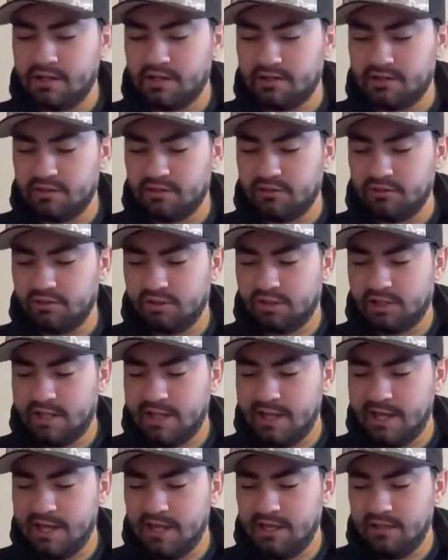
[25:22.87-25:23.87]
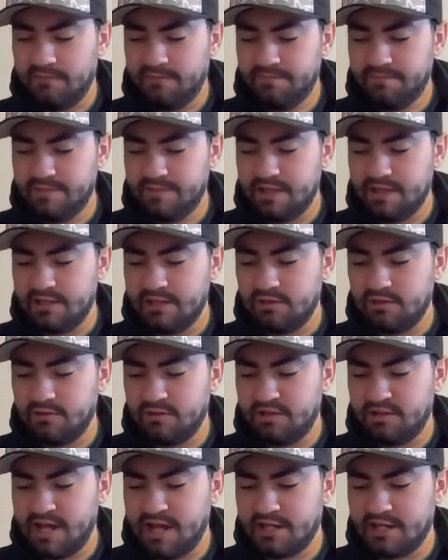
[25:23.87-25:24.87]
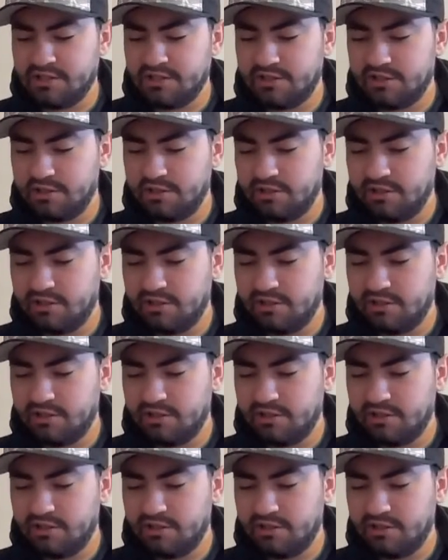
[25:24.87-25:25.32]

to the clay, and then you attach